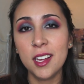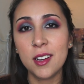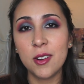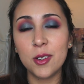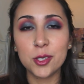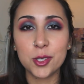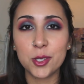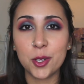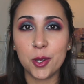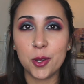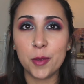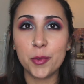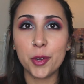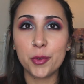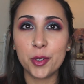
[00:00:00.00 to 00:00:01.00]

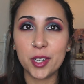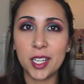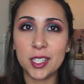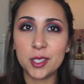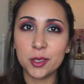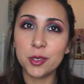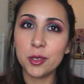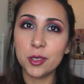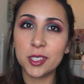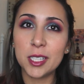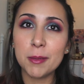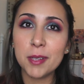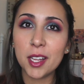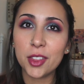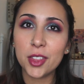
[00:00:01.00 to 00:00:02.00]
Also, don't forget to
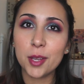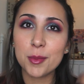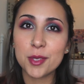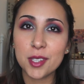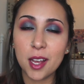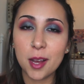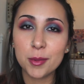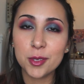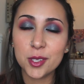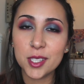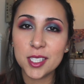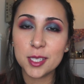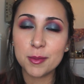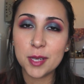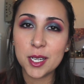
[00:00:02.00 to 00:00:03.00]
give it a thumbs up to
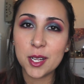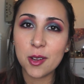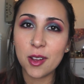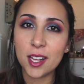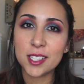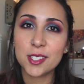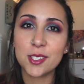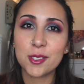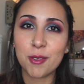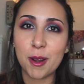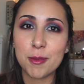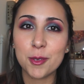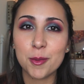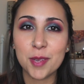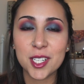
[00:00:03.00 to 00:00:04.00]
this video and
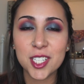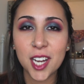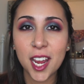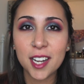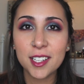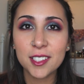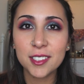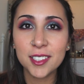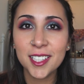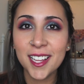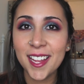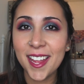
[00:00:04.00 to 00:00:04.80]
subscribe to my channel,